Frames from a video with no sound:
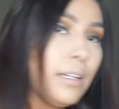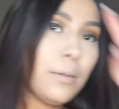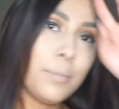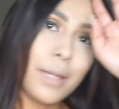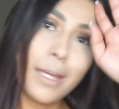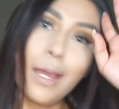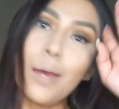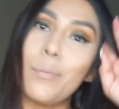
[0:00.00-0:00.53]
and
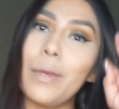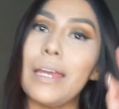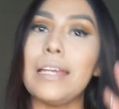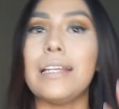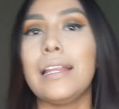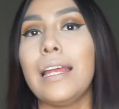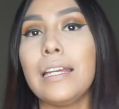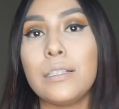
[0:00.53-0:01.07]
pick up
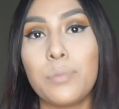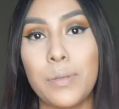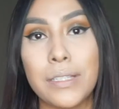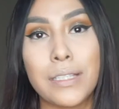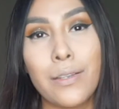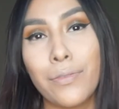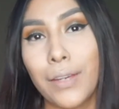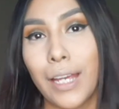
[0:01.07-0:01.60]
a like
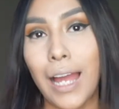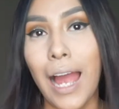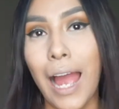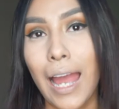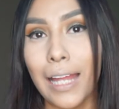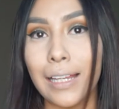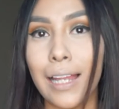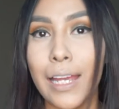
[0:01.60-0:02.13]
specific
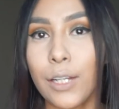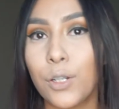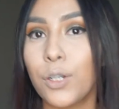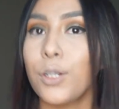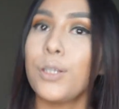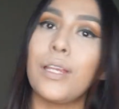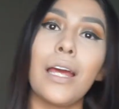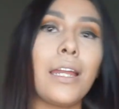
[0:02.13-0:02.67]

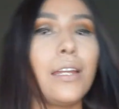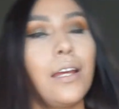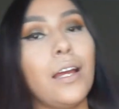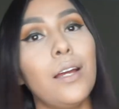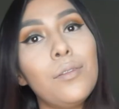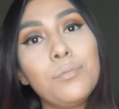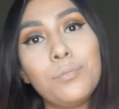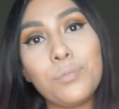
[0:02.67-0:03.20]
highlighter that
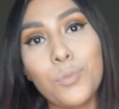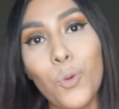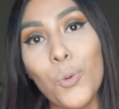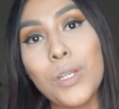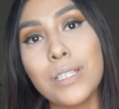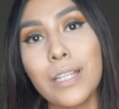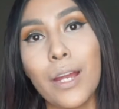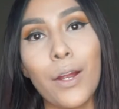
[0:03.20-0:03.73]
um,
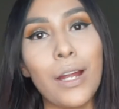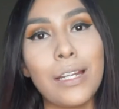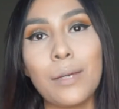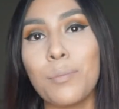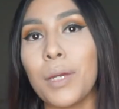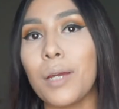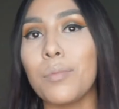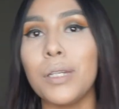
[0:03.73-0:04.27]
was there. I
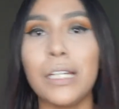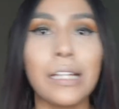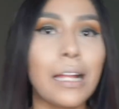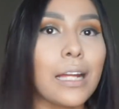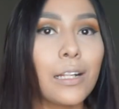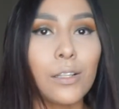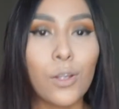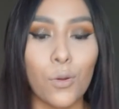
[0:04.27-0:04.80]
didn't pick up any
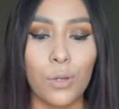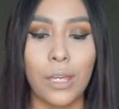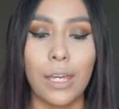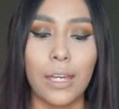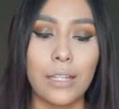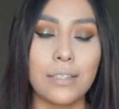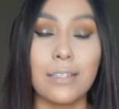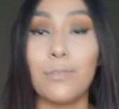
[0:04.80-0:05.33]
like Glow
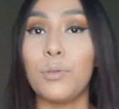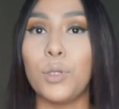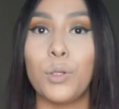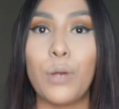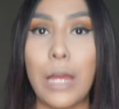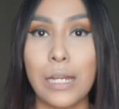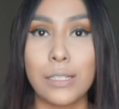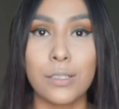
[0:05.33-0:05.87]
Kits, even though
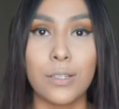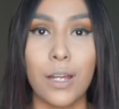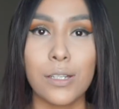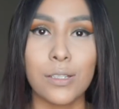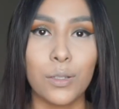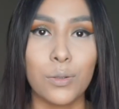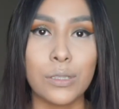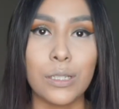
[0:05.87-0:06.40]

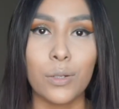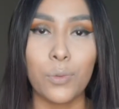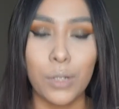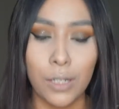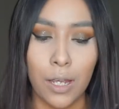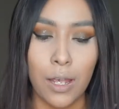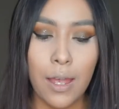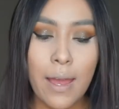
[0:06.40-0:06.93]
Anastasia was there and
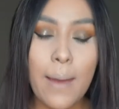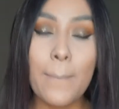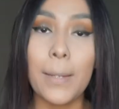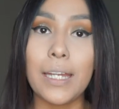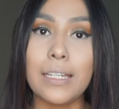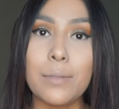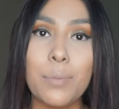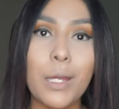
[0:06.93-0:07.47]
whatnot.
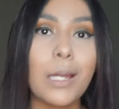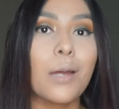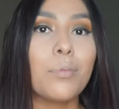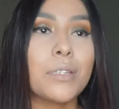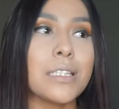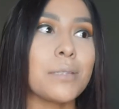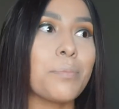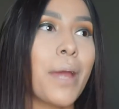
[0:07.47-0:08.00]
But I did pick
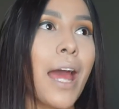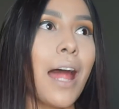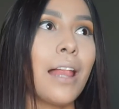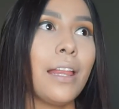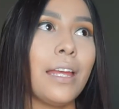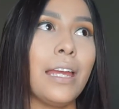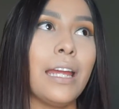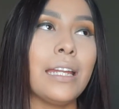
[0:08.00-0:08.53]
up this
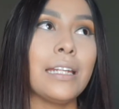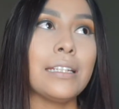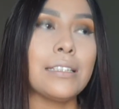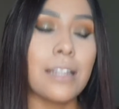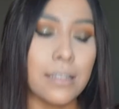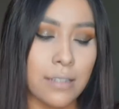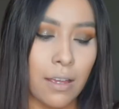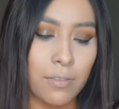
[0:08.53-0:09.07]
palette, and it
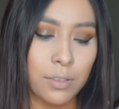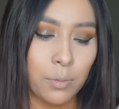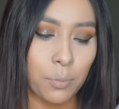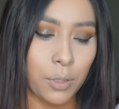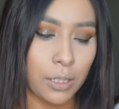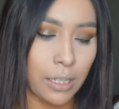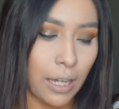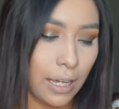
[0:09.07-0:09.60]
does have some
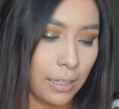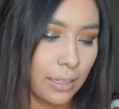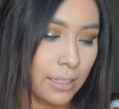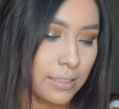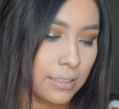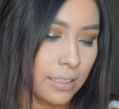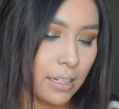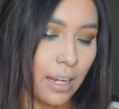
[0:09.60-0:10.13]
pretty
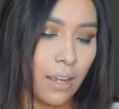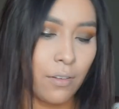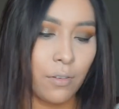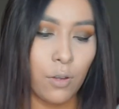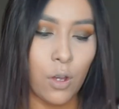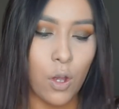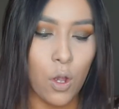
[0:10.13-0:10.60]
highlights that I've